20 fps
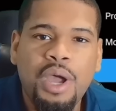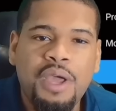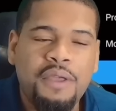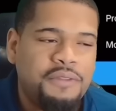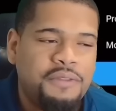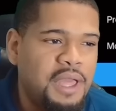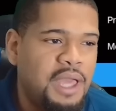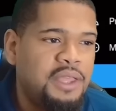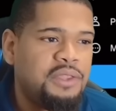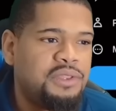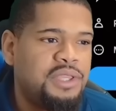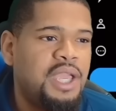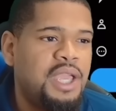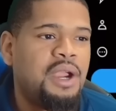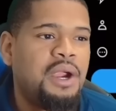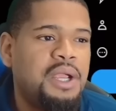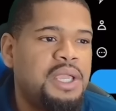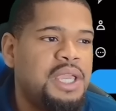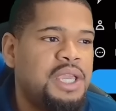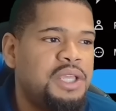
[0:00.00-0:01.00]
that
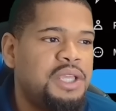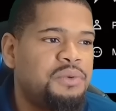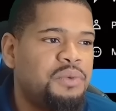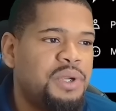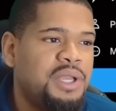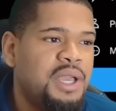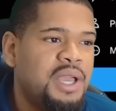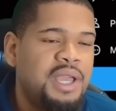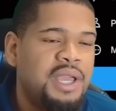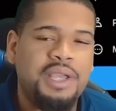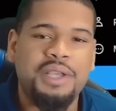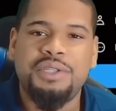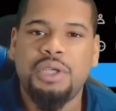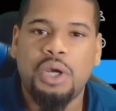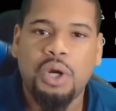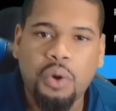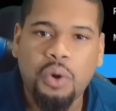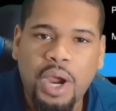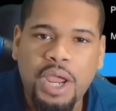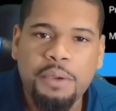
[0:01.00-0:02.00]
Derrick Henry is a
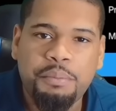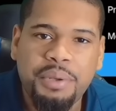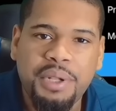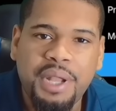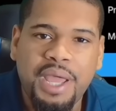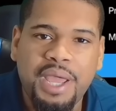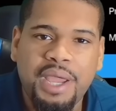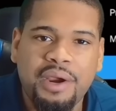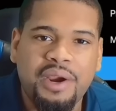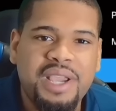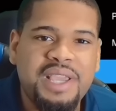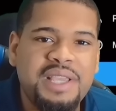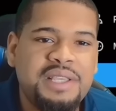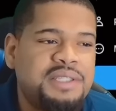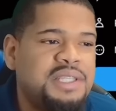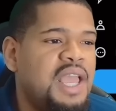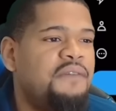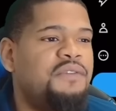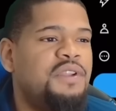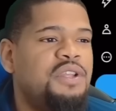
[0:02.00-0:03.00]
great player and he's
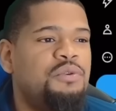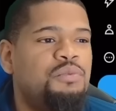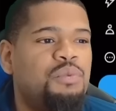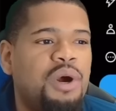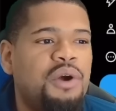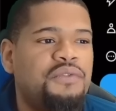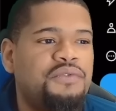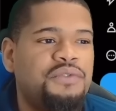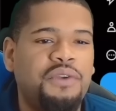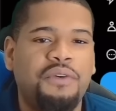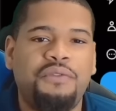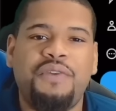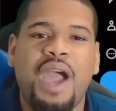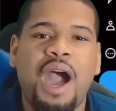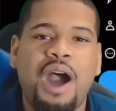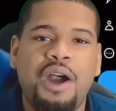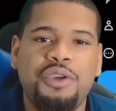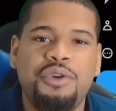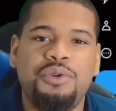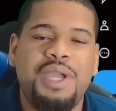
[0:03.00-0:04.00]
definitely worth the
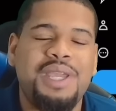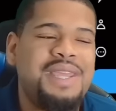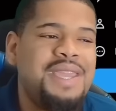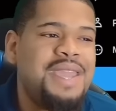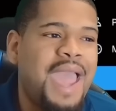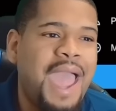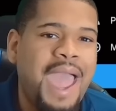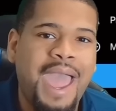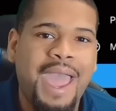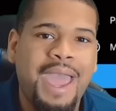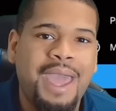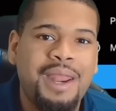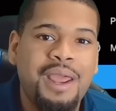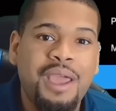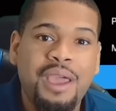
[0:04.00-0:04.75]
value that he had,